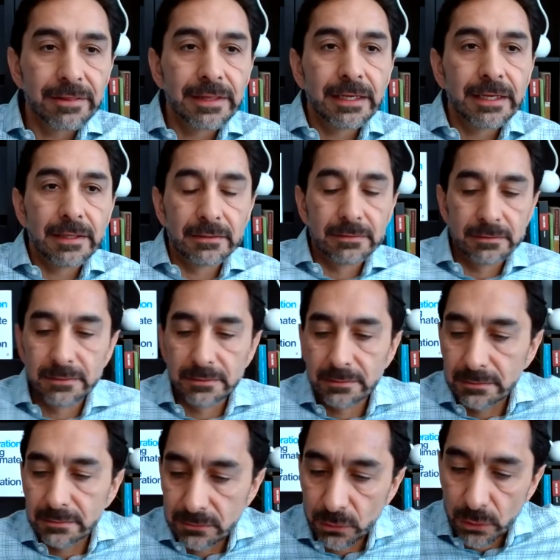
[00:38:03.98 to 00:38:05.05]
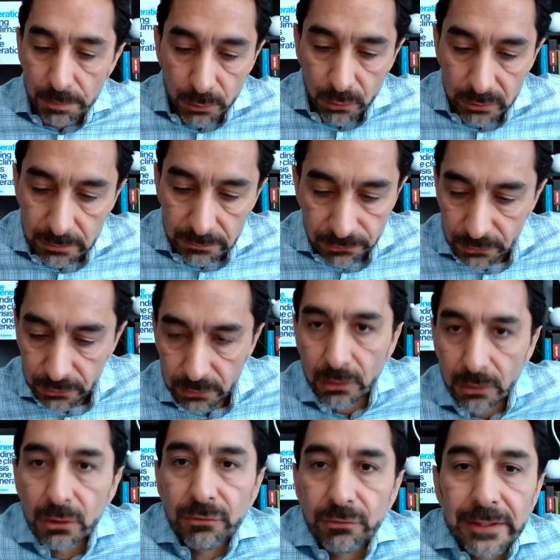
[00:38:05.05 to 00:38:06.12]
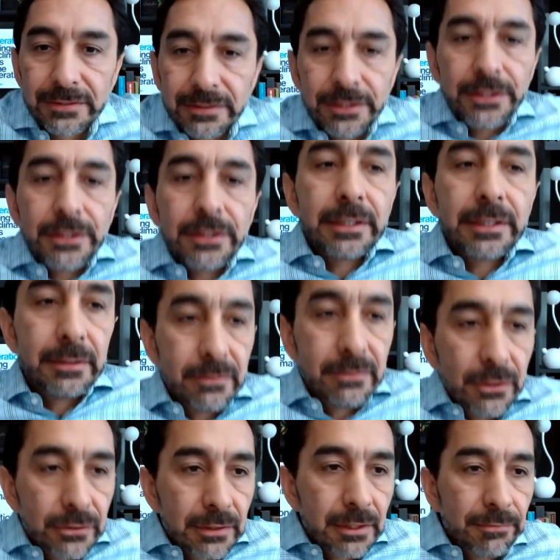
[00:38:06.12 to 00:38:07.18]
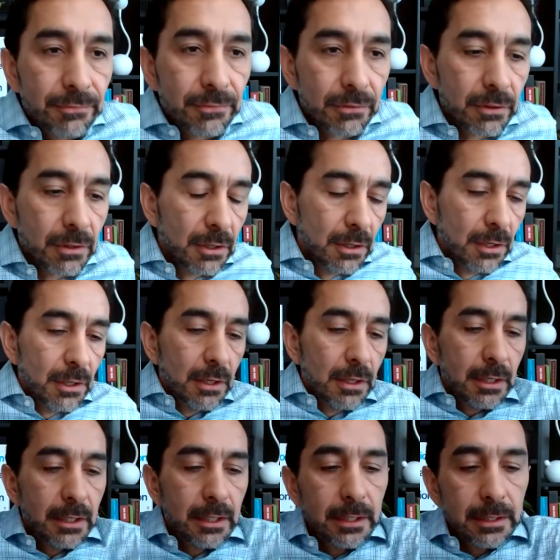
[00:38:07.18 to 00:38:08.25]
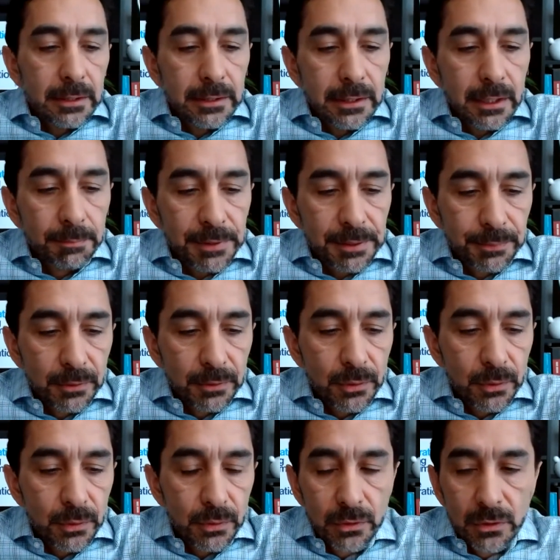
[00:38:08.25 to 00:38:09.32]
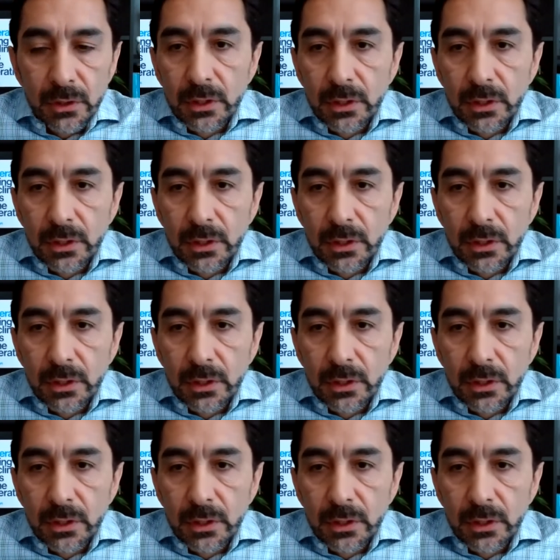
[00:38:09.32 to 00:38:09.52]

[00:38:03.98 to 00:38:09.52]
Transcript: that. That's so important for all of us here, and certainly for young people who